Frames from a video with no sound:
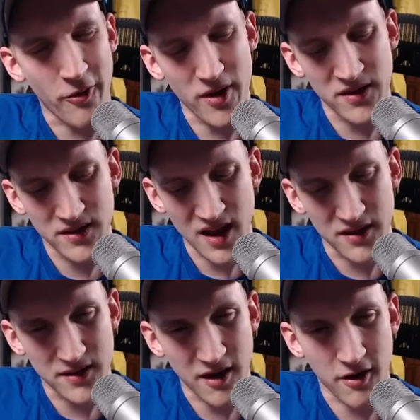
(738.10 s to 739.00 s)
raise is kind
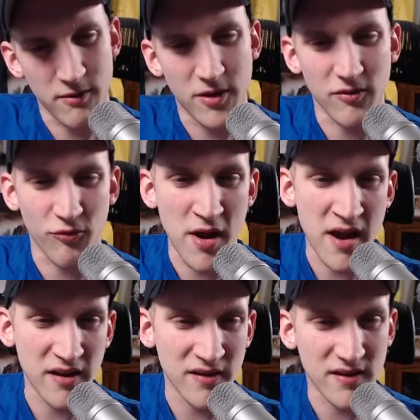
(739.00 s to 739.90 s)
of scary. We could
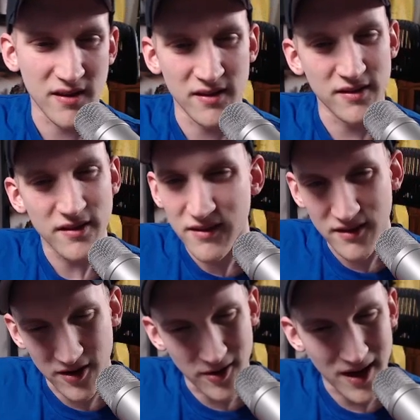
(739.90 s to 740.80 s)
raise and,
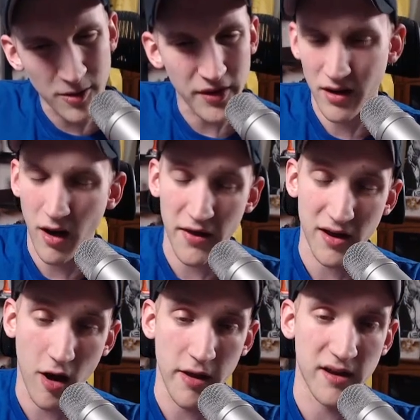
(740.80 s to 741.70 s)
I think
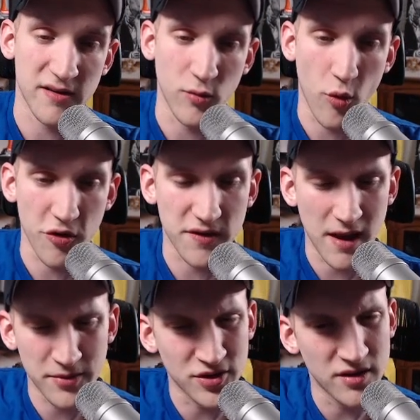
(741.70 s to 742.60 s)
calling is the worst
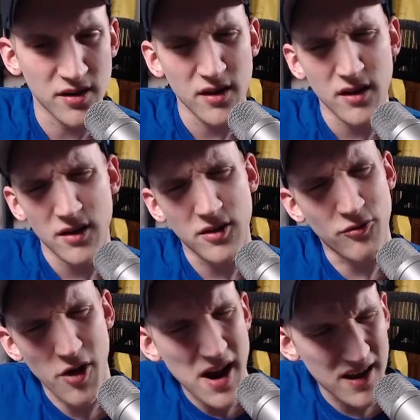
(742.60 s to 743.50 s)
option. We could
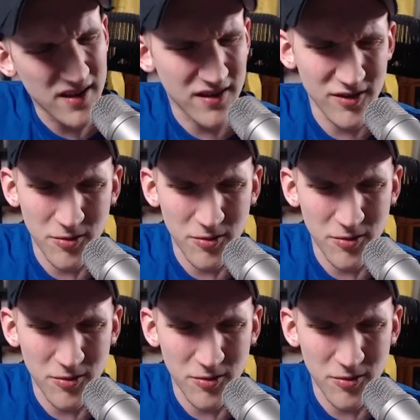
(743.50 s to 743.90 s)
raise and do